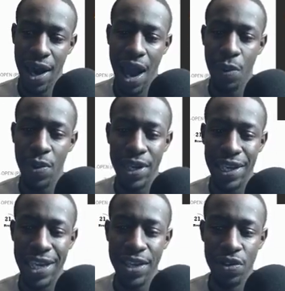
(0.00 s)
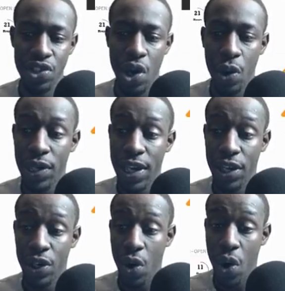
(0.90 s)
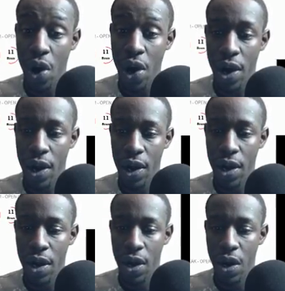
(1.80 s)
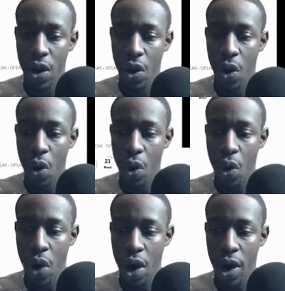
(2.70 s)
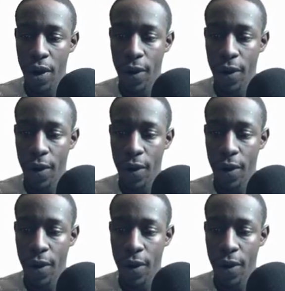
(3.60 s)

I would either totally ignore, or